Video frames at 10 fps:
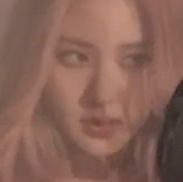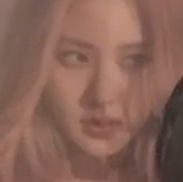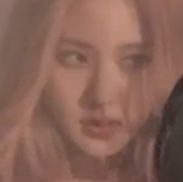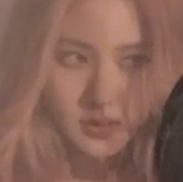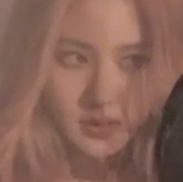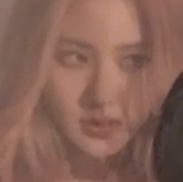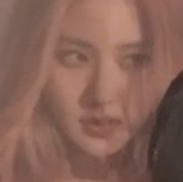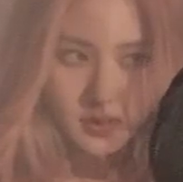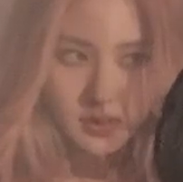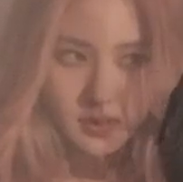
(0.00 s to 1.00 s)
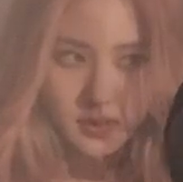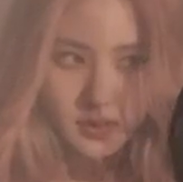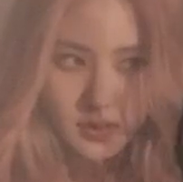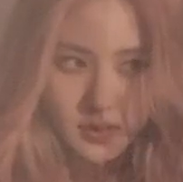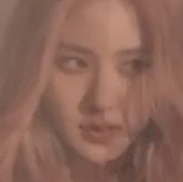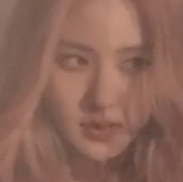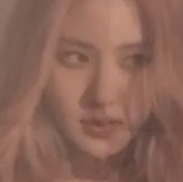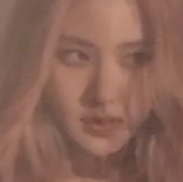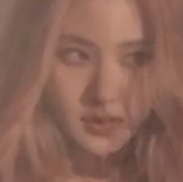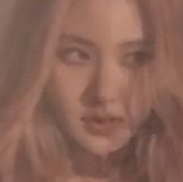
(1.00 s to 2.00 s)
[no speech]